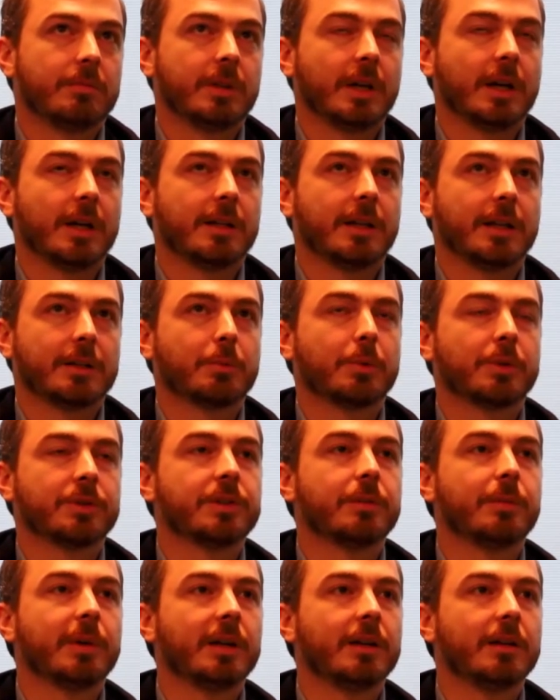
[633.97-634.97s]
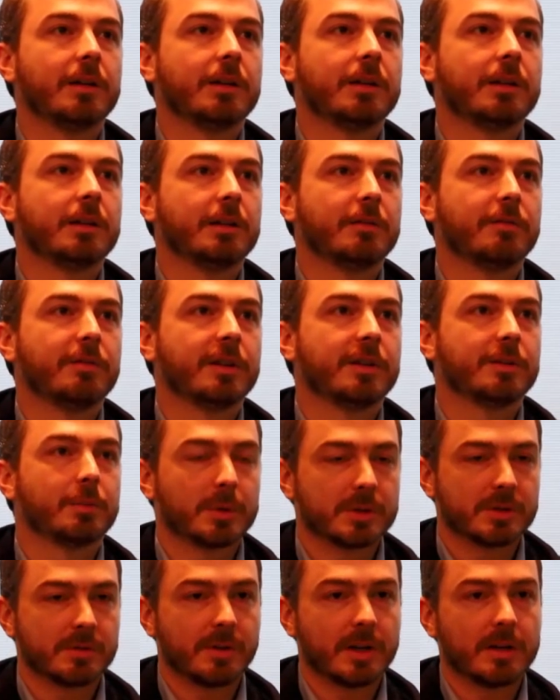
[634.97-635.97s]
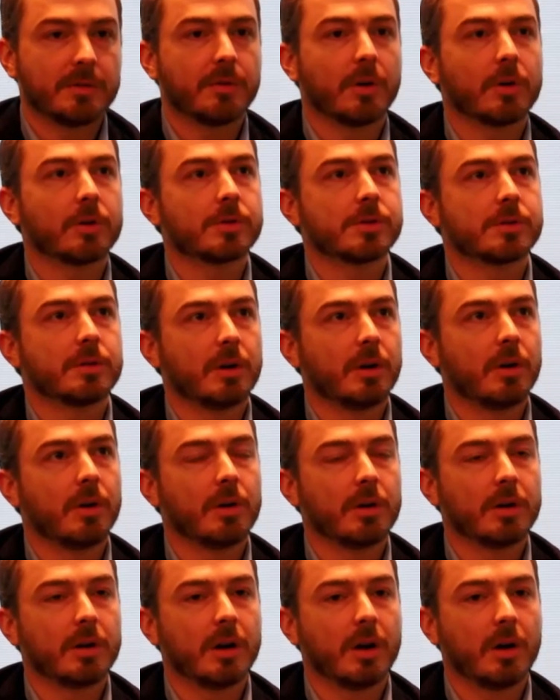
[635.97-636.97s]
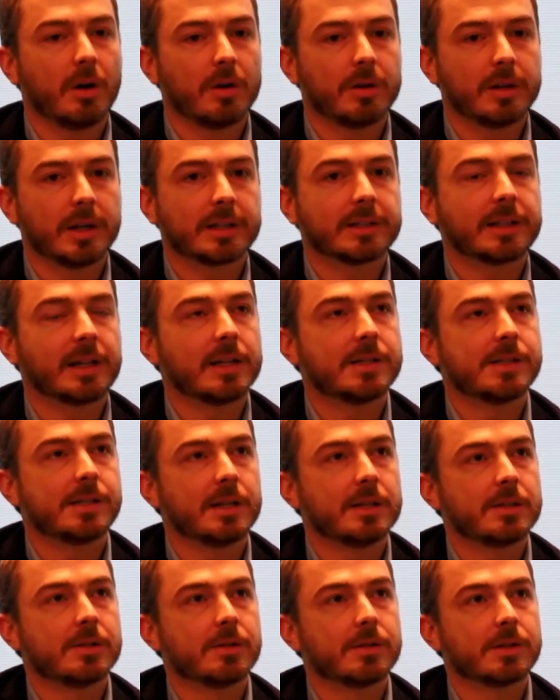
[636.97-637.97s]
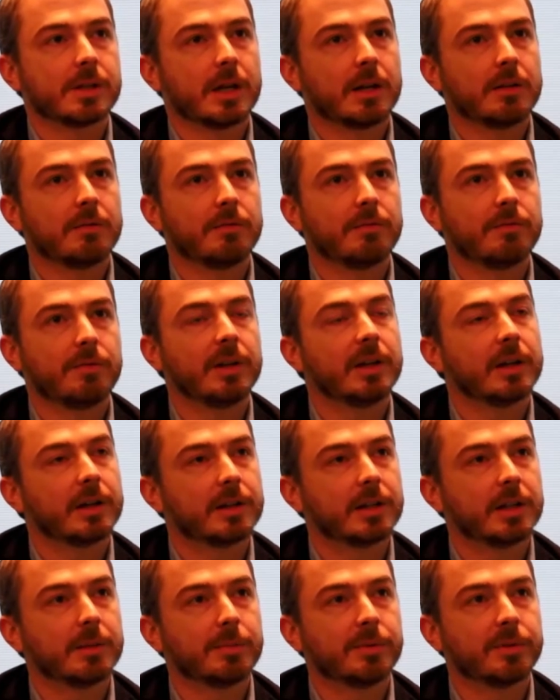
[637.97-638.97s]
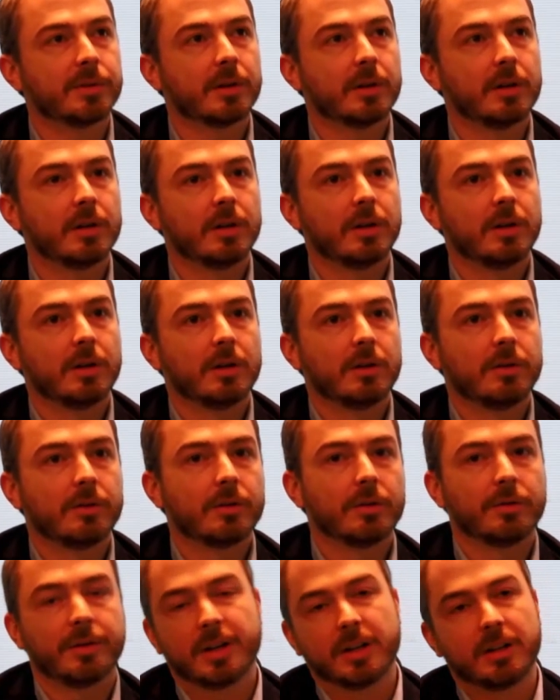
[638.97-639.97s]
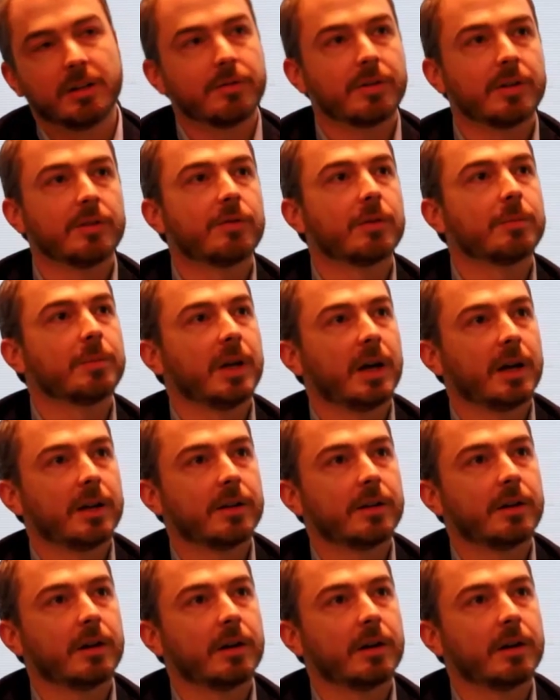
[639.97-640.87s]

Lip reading: yeah, that was the main difference. It was very focused on tactile sensors and fingertips. Very different. Yeah.